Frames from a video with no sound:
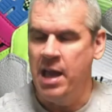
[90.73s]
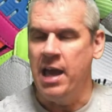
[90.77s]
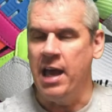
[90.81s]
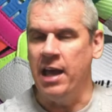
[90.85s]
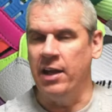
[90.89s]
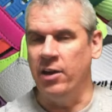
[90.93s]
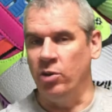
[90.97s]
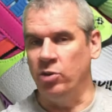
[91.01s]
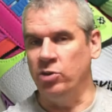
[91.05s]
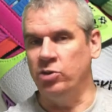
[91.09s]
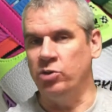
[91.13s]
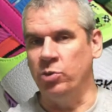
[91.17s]

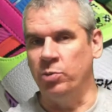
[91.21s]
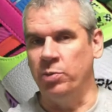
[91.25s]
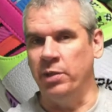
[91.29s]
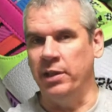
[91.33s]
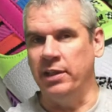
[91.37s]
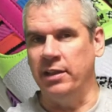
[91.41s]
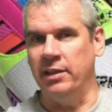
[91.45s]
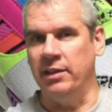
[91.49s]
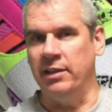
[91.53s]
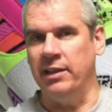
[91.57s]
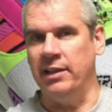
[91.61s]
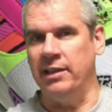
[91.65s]
and also
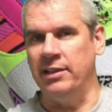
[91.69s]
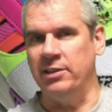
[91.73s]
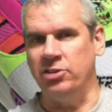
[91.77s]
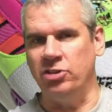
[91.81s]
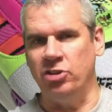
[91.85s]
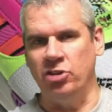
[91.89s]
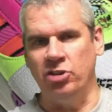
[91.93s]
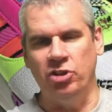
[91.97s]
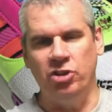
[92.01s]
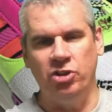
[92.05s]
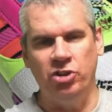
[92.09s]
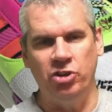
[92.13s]
bringing you the
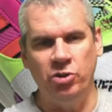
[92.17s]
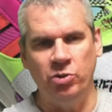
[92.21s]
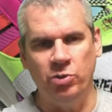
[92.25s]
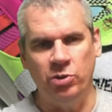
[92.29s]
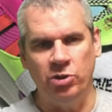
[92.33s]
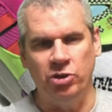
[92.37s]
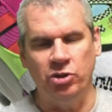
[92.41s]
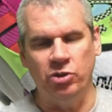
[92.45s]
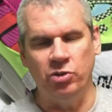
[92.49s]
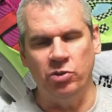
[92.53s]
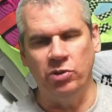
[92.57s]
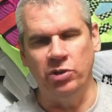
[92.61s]
hits on the shoe
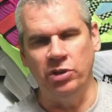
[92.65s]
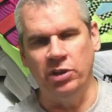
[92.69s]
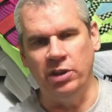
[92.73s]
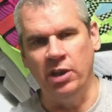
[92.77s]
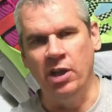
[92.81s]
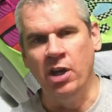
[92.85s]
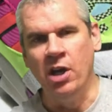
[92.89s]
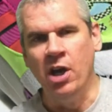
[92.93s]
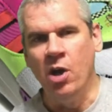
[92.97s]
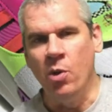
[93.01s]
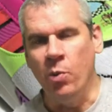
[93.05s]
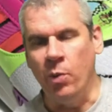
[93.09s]
and showing you